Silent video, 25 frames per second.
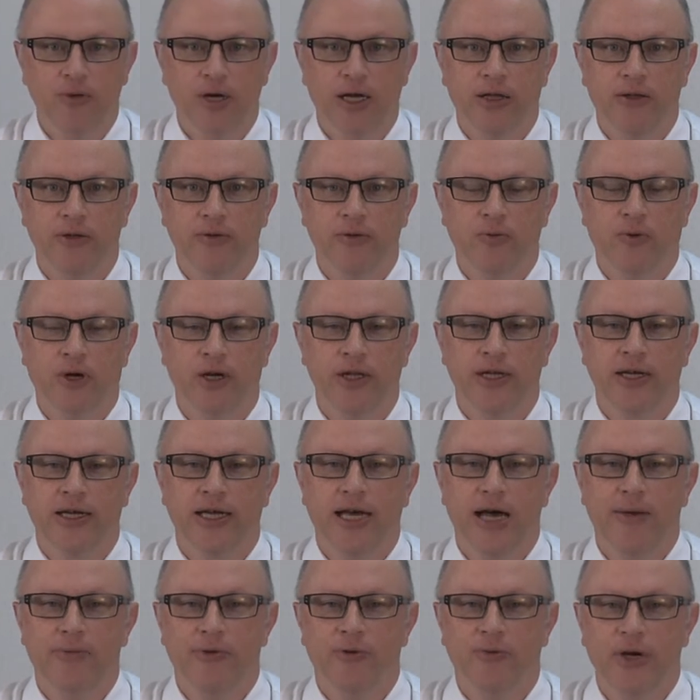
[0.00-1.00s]
Well, one of the
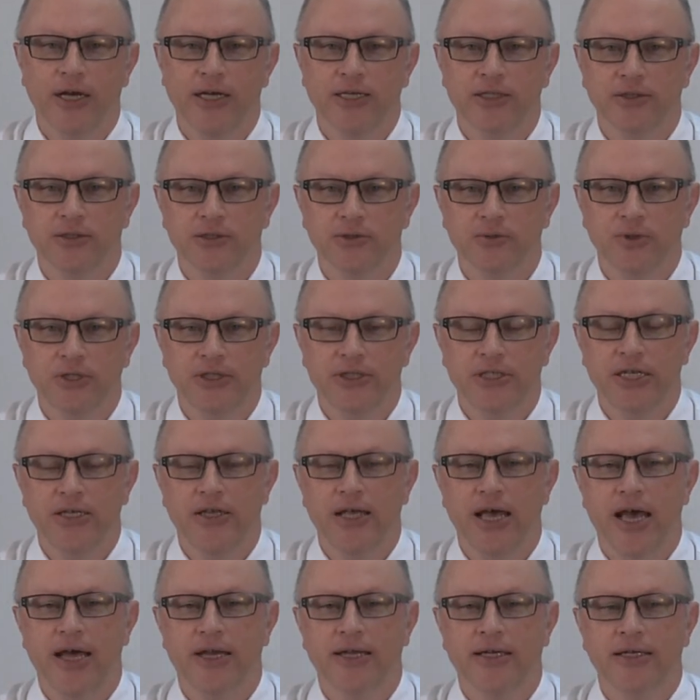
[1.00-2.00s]
common ways we see
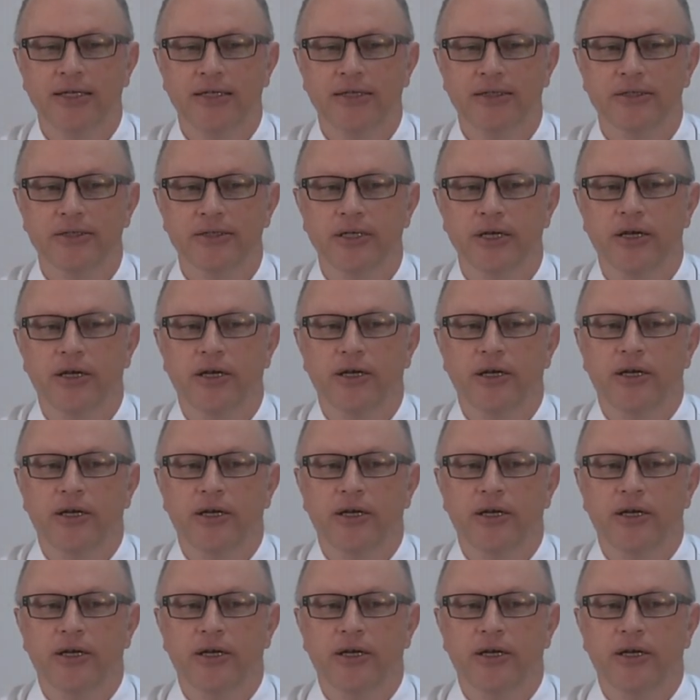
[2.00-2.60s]
that is